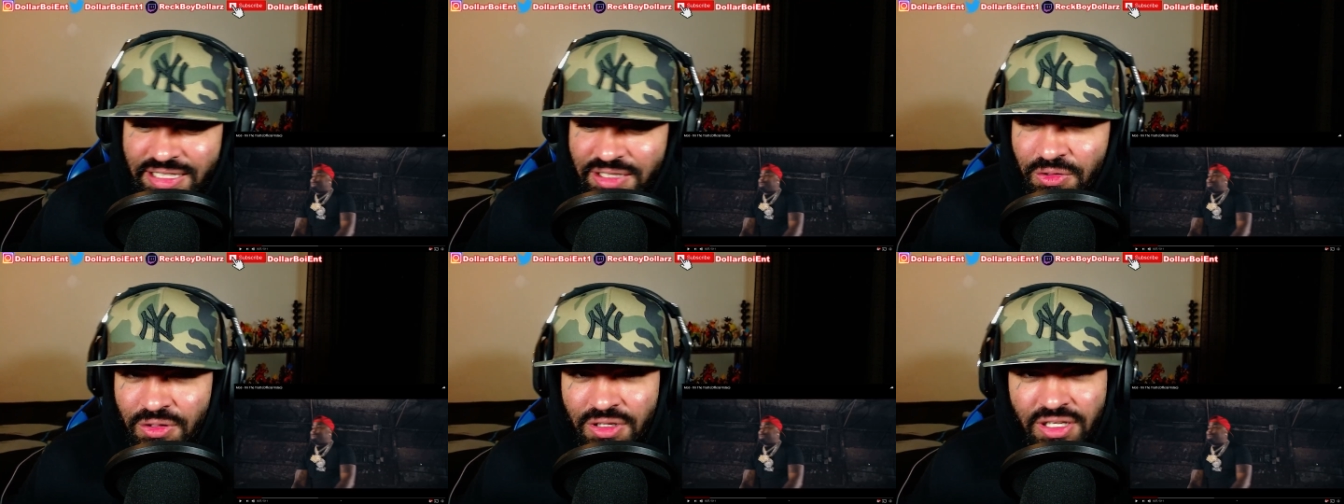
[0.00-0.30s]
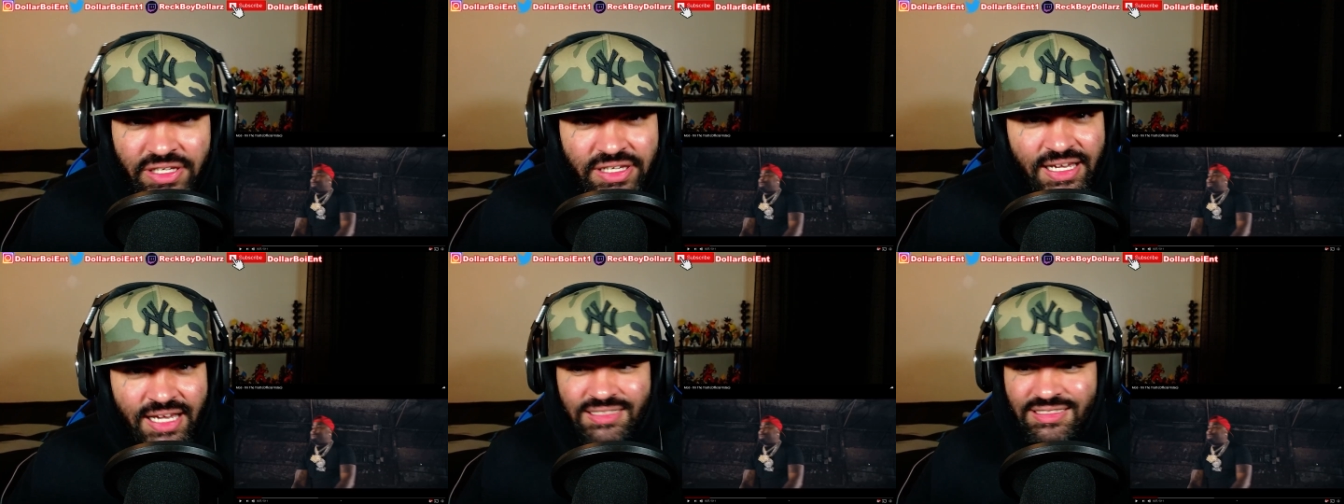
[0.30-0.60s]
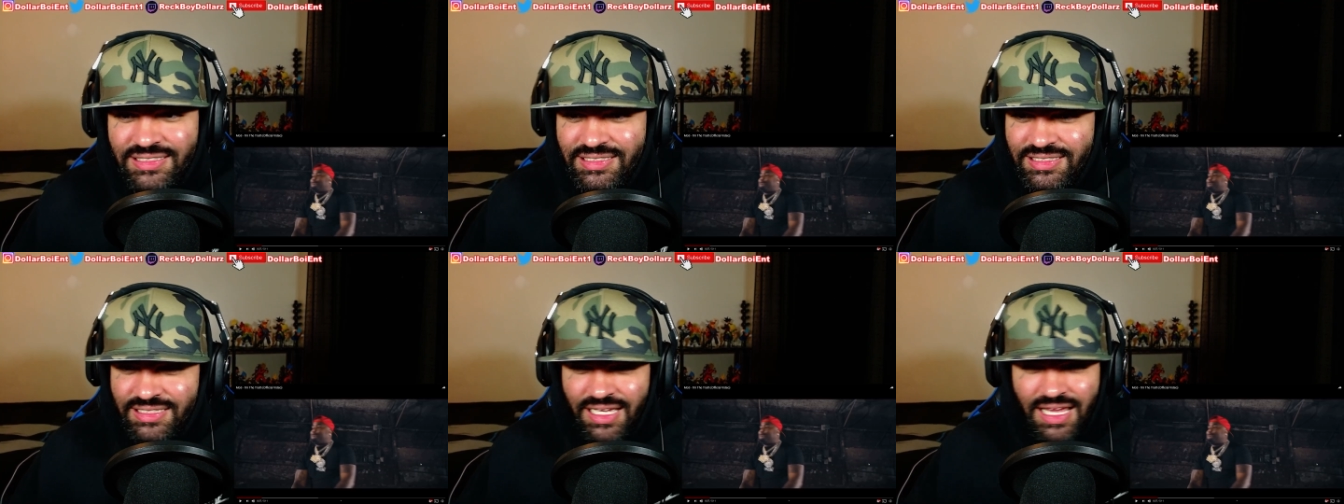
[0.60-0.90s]
All of y'all
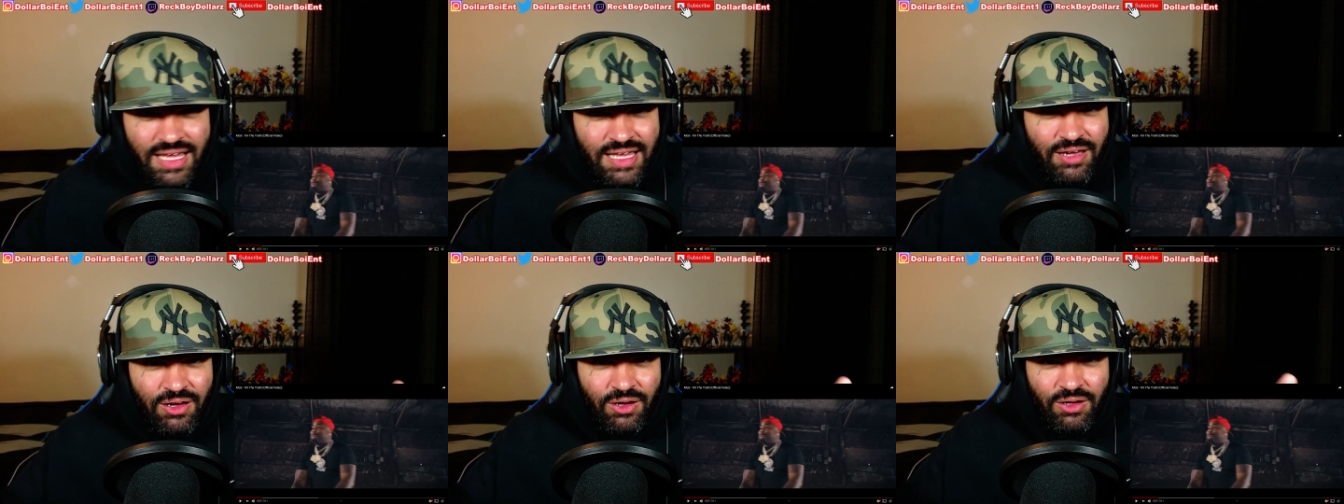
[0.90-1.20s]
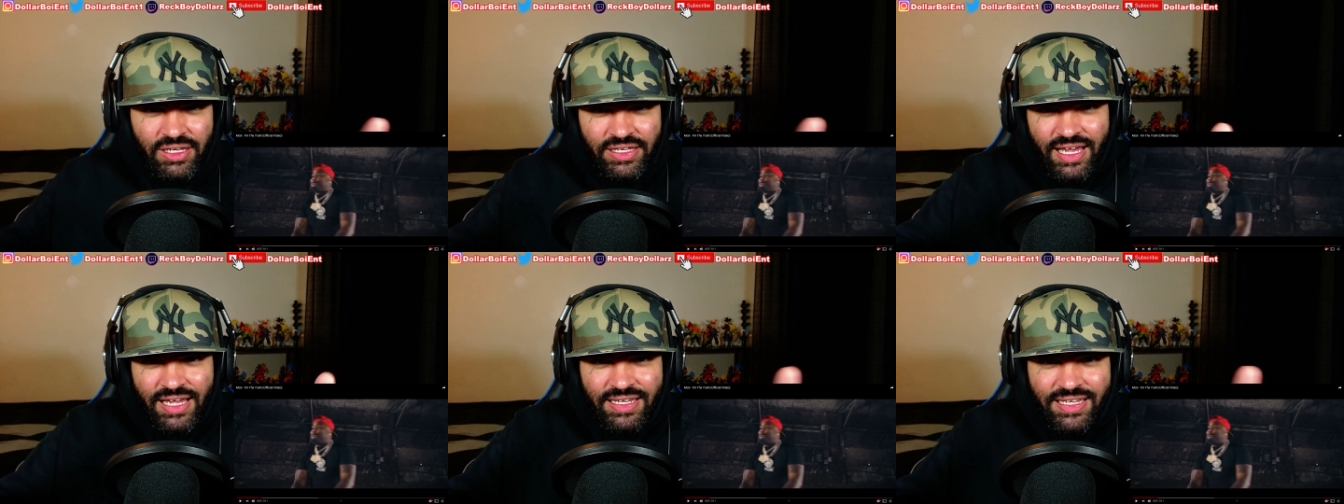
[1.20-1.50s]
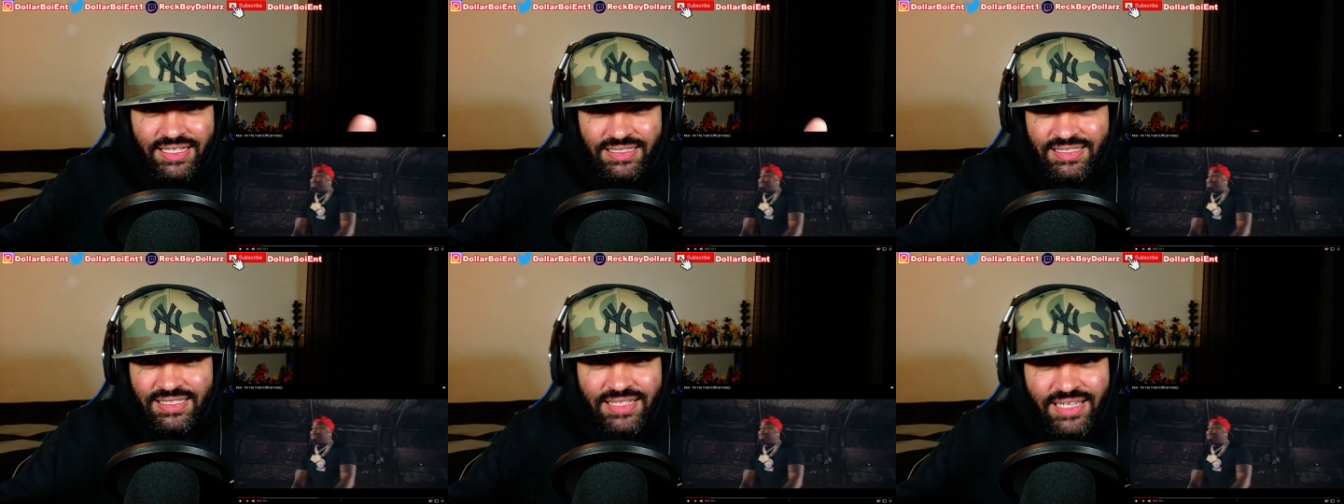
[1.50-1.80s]
just all of y'all
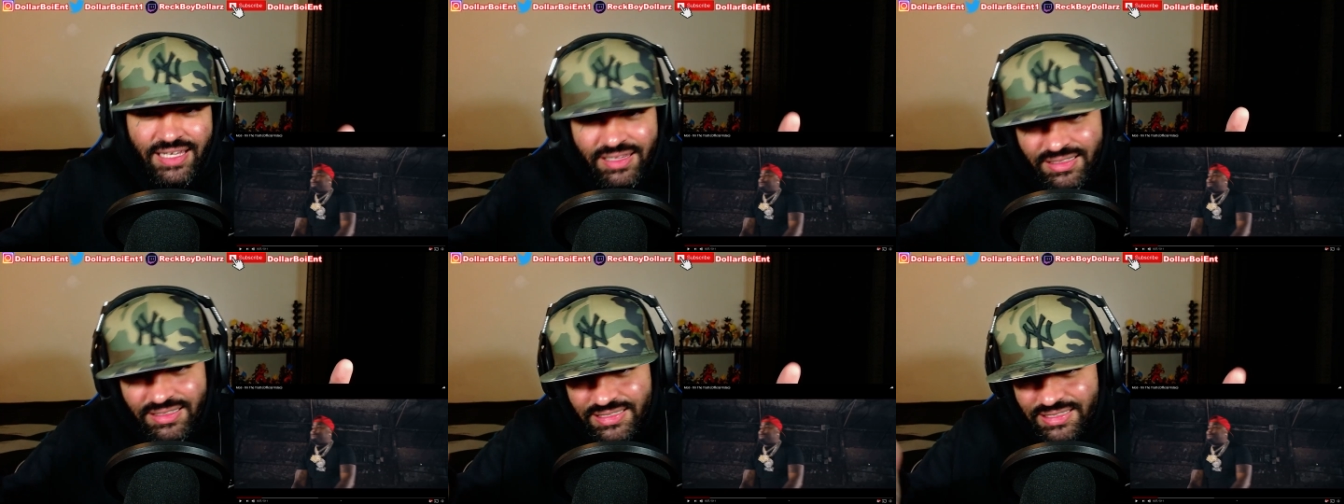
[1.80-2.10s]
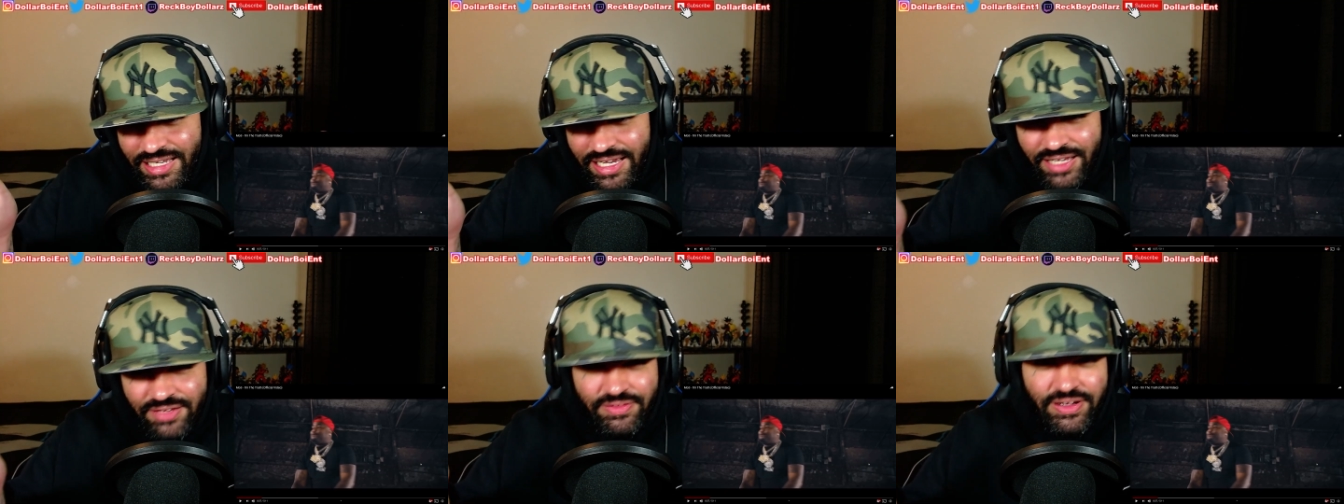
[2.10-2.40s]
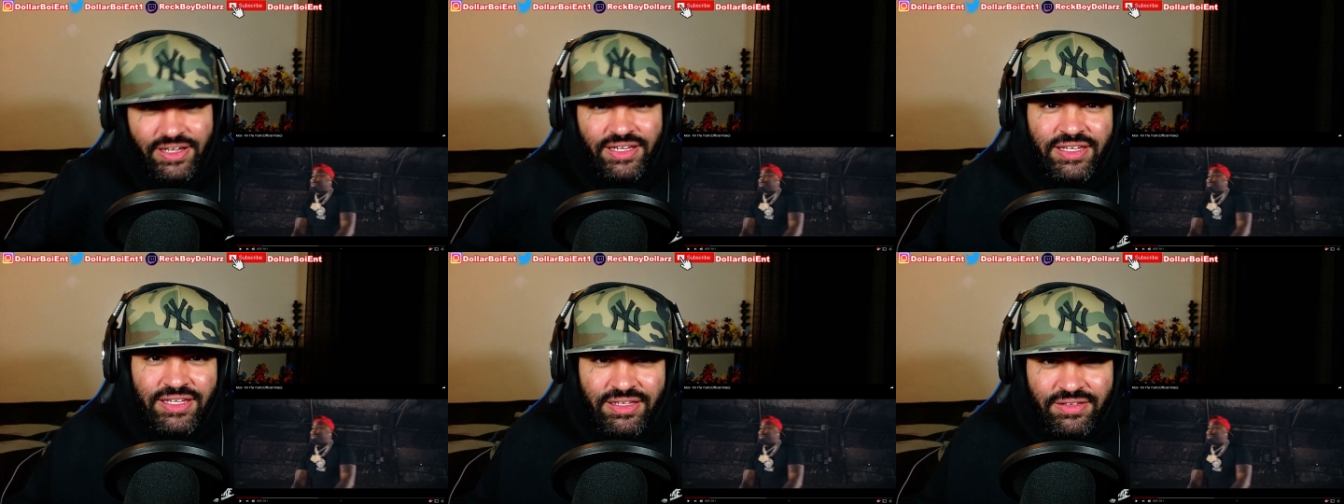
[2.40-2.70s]
get together, stand
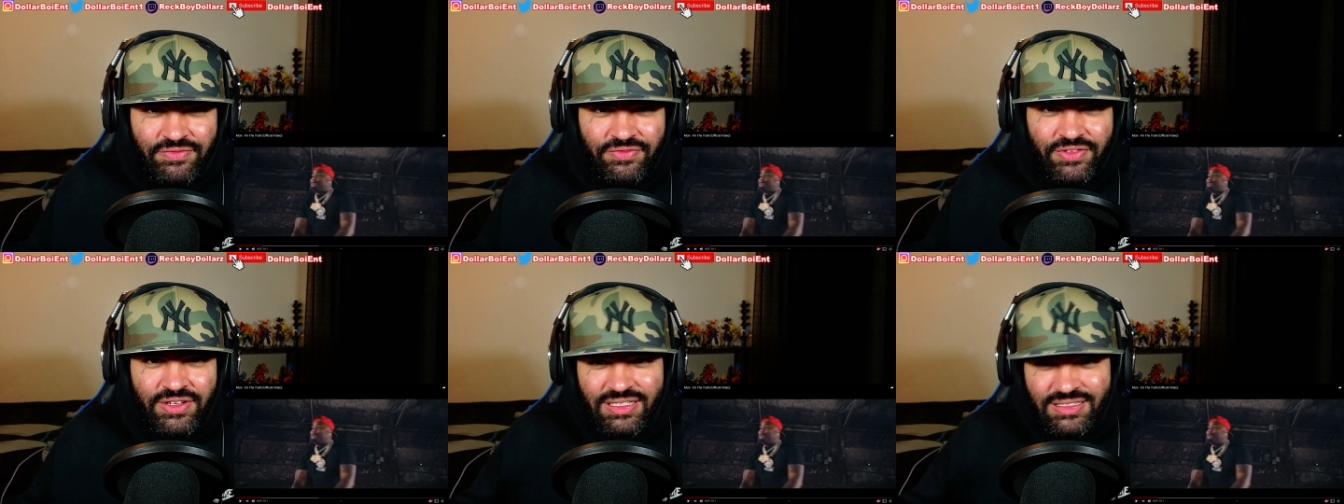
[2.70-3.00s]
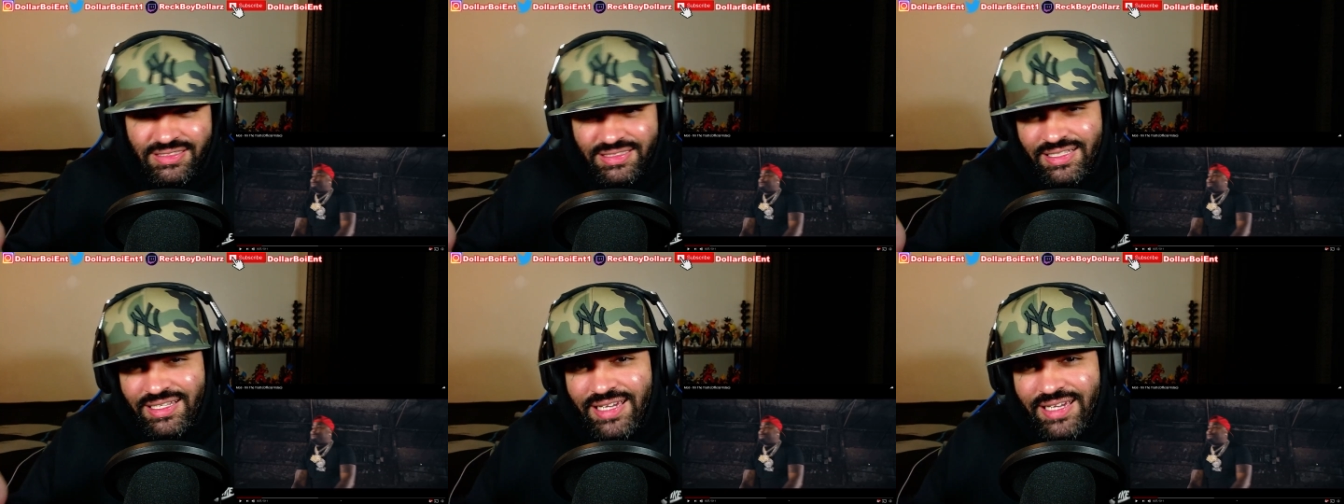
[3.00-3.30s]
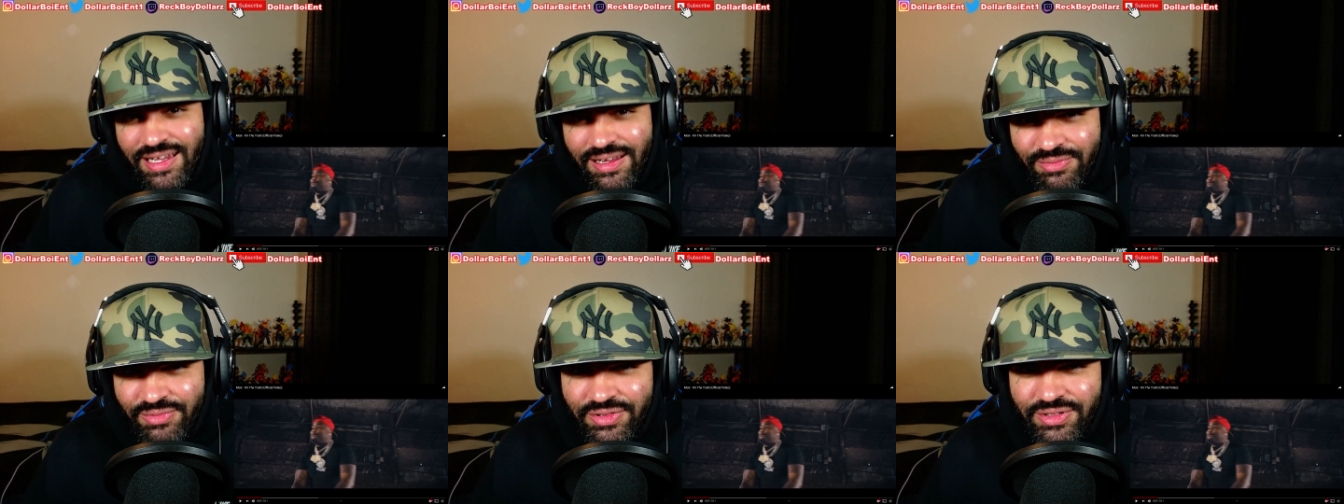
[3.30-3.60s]
right here in front of this
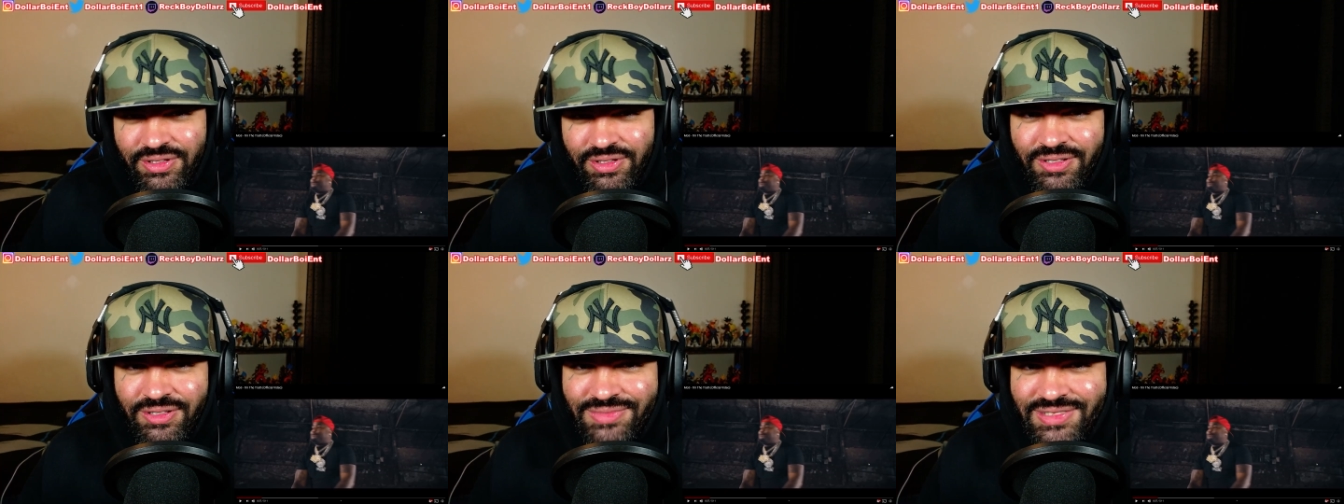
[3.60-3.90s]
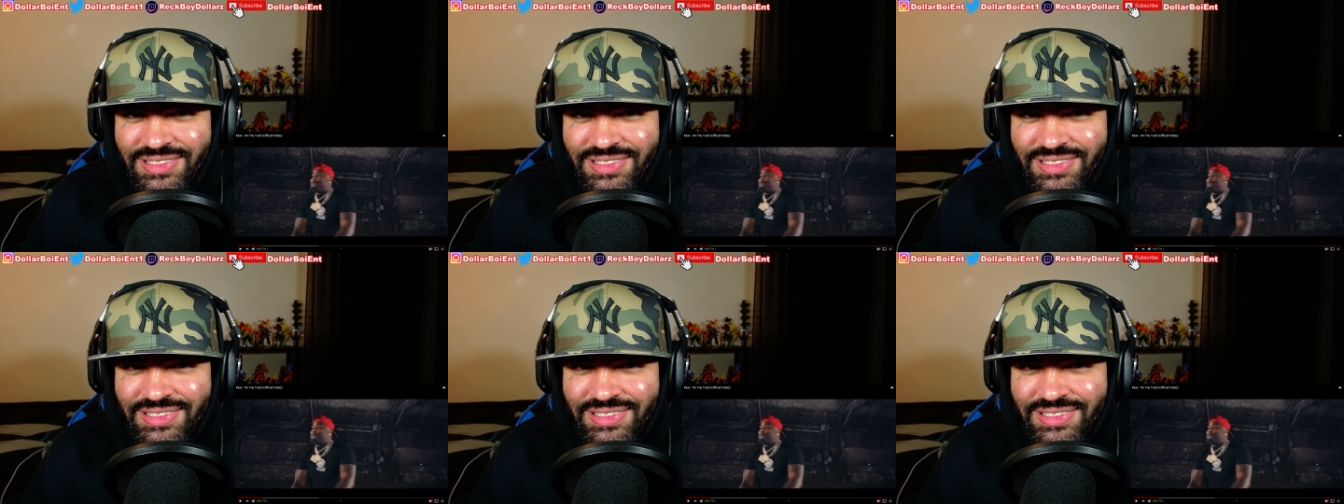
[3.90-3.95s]
camera, you know what I'm